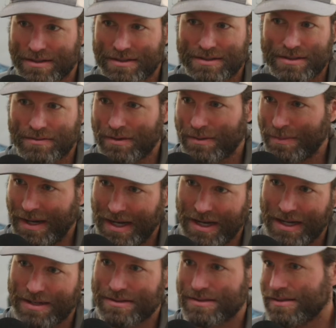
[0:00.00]
sniff your
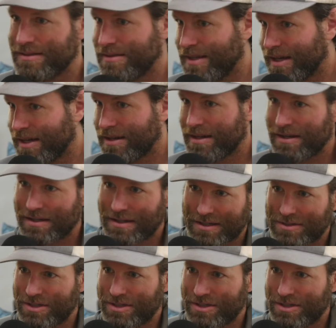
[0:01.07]
pants and like kind of like